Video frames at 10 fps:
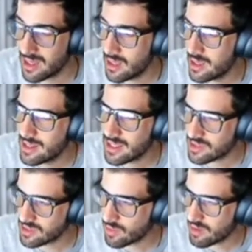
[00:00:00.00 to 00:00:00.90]
that's just
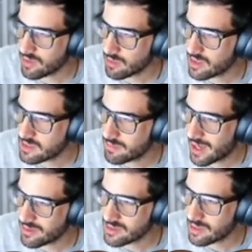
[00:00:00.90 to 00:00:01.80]
great for the community. He's
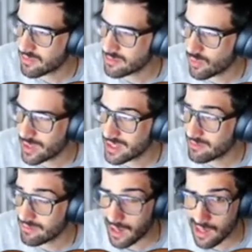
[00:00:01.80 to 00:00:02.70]
bounced up from
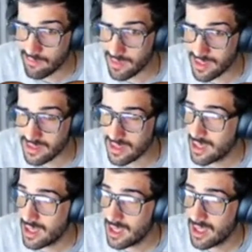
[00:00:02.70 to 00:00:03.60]
25 bucks.
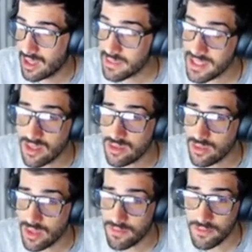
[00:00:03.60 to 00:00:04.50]
Let me tell you,
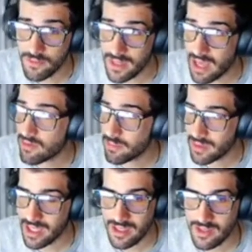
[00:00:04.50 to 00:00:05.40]
if you've never
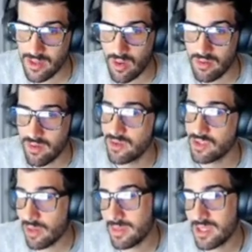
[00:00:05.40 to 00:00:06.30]
played this card, if you've never
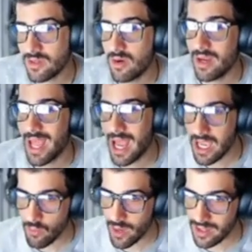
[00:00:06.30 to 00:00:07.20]
summoned this card in any
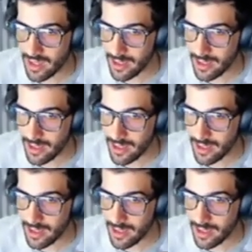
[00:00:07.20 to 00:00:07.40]
red deck,